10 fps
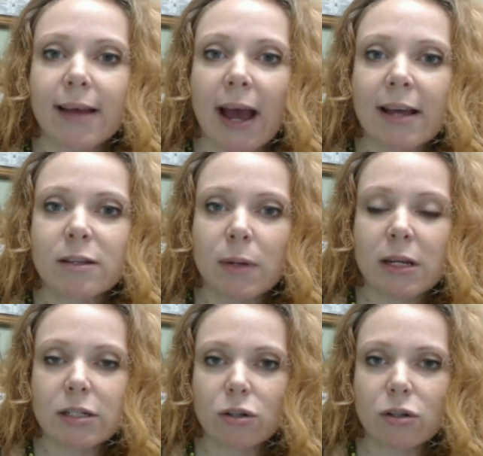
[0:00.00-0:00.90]
asked me
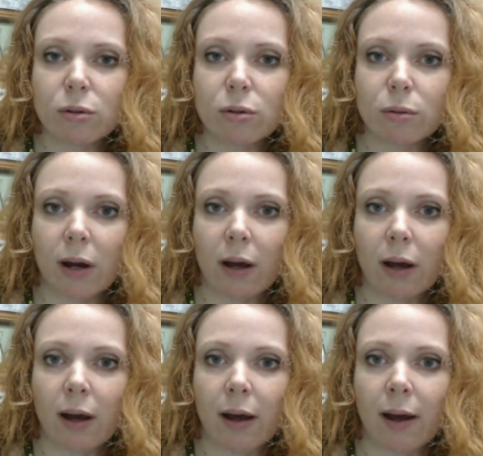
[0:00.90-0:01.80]
to
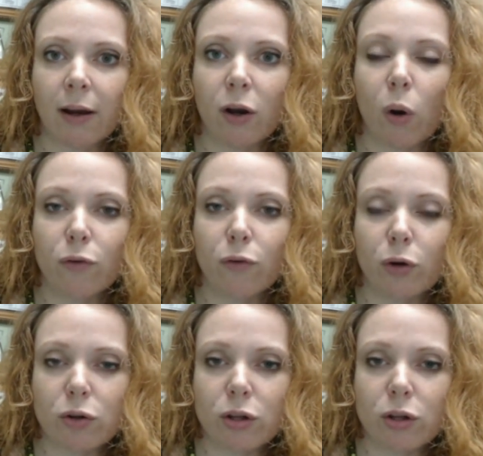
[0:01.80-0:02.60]
go over with you.